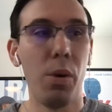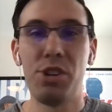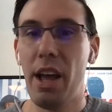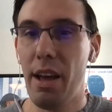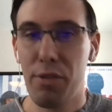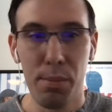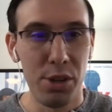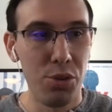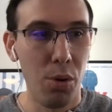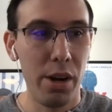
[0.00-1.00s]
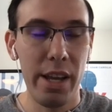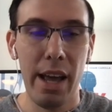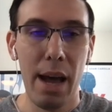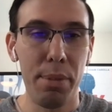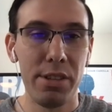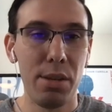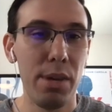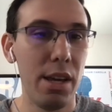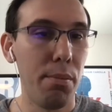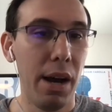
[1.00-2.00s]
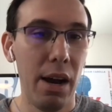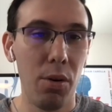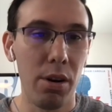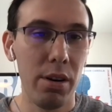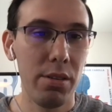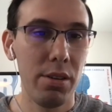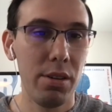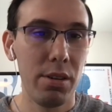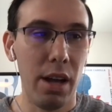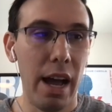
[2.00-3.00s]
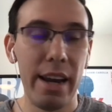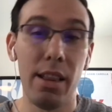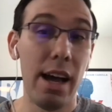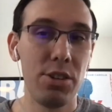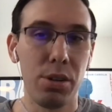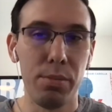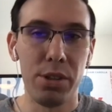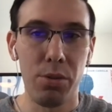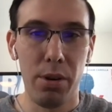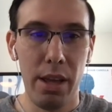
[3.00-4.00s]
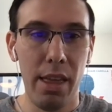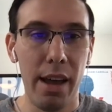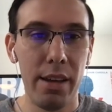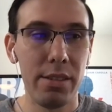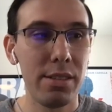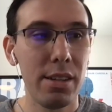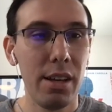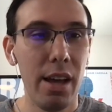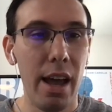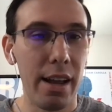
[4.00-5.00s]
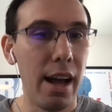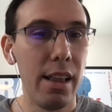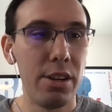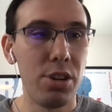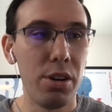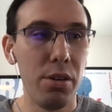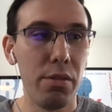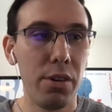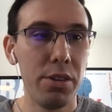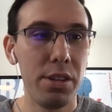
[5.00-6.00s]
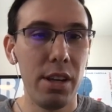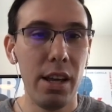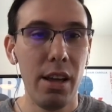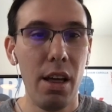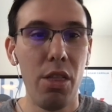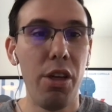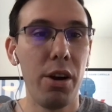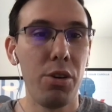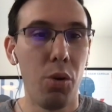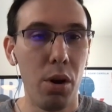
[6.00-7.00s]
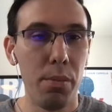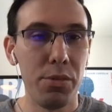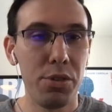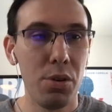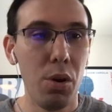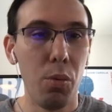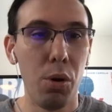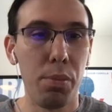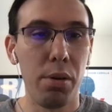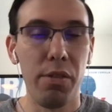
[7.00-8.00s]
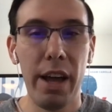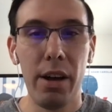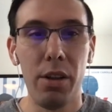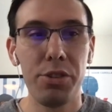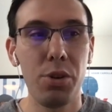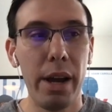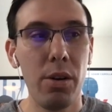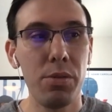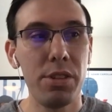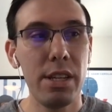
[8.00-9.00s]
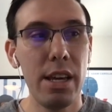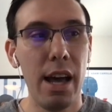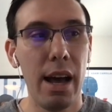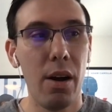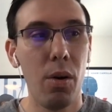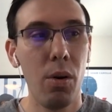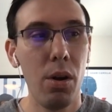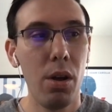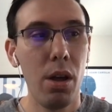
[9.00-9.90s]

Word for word: whichever majority happens to be in power, ideological majority that is, at a college or university, their norms will prevail. So I don't see how